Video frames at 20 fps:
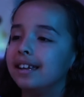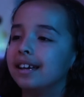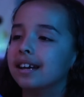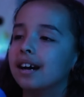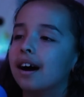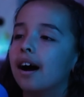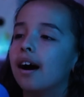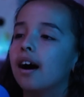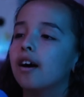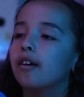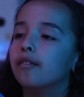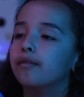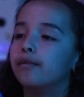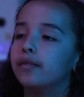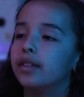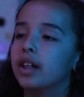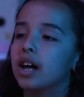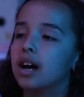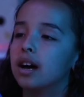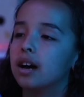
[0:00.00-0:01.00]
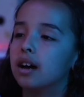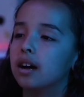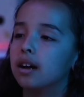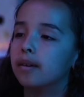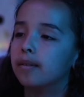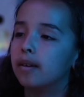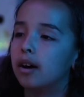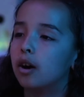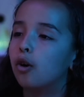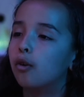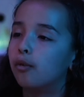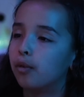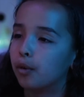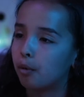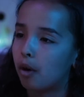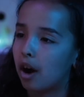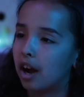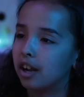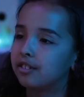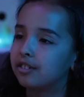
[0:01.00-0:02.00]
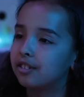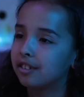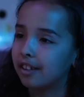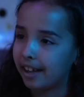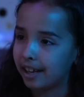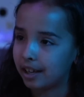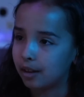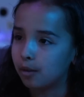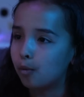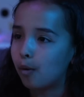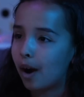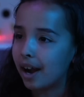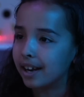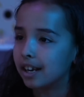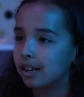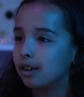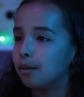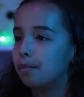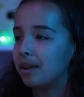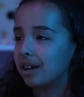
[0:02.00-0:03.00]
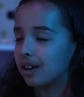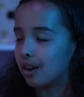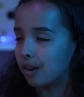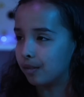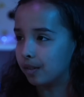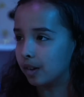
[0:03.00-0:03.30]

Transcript: idea of the Overwatch? Like, why did you pick